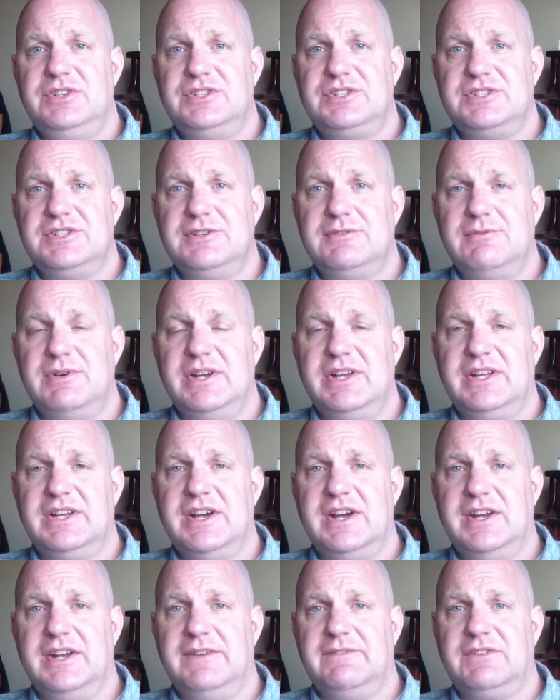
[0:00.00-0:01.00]
You still want to
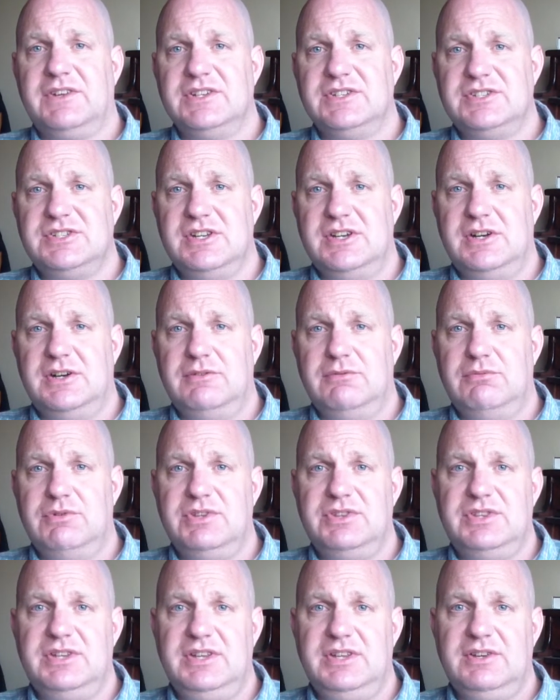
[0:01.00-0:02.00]
kind of consider
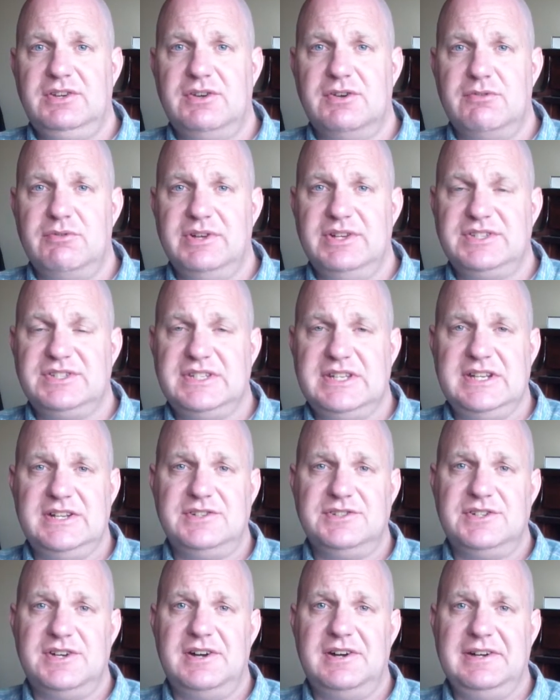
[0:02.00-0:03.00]
what the going
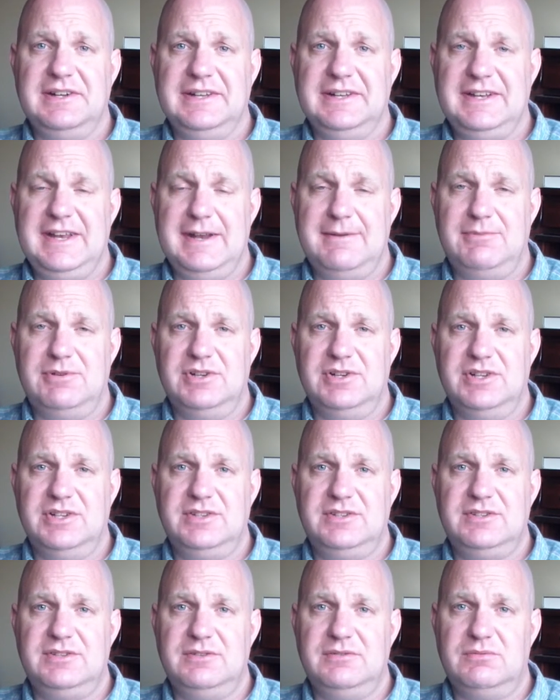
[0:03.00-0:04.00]
sales are in the
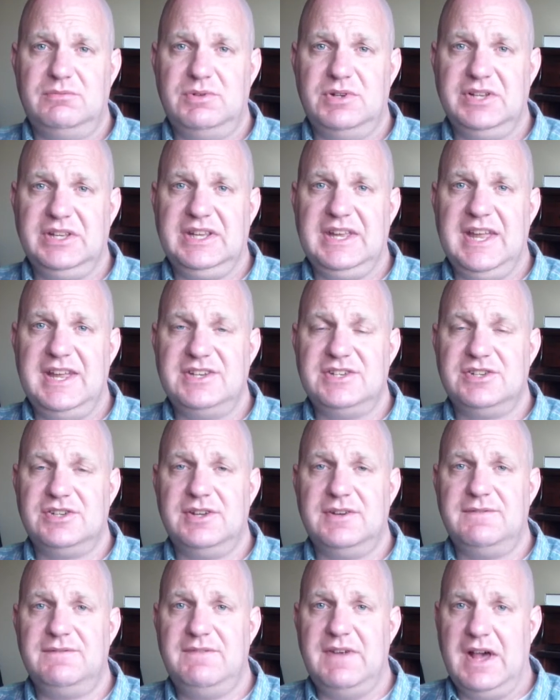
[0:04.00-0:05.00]
neighborhood to really gauge a
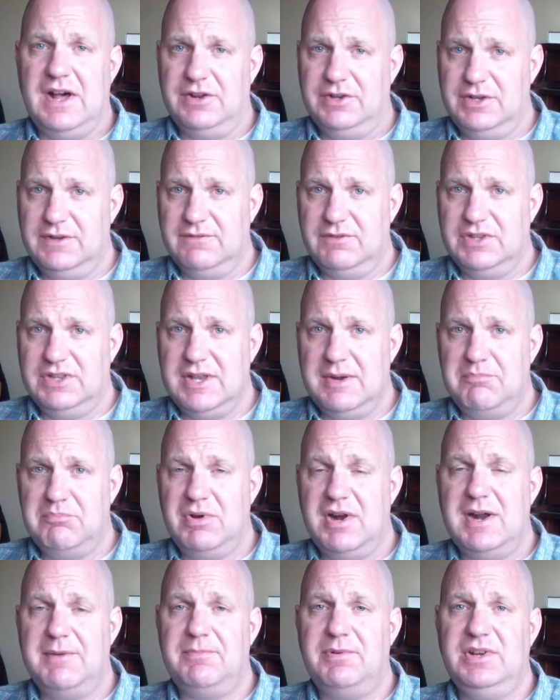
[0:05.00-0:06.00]
good value of what that
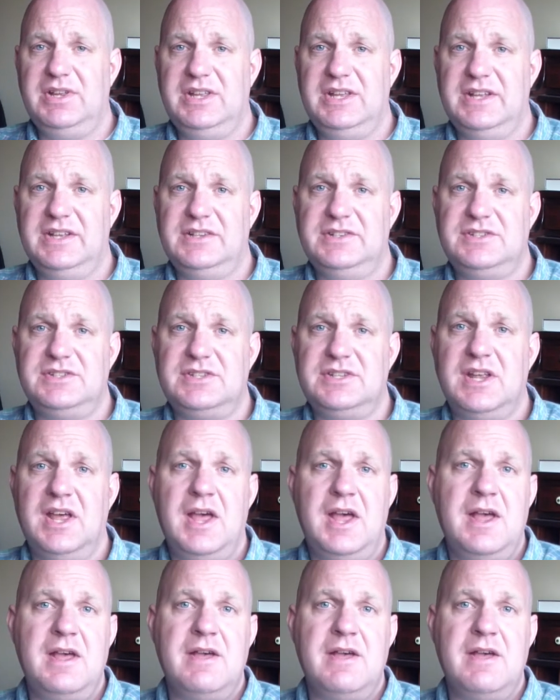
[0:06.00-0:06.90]
property is.